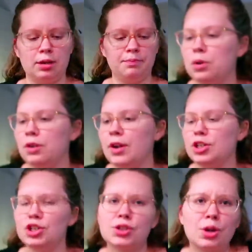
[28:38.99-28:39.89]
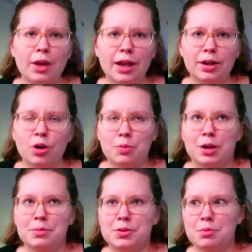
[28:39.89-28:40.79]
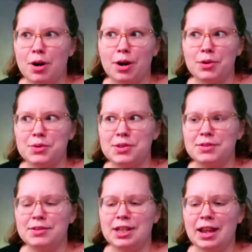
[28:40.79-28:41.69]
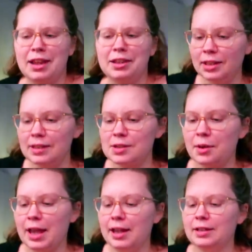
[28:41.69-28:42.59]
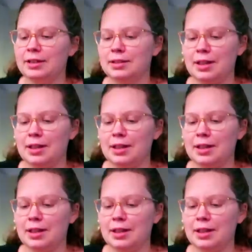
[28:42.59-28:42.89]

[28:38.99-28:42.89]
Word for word: I wonder if I should just go ahead and open up tomorrow's today. Let's go ahead.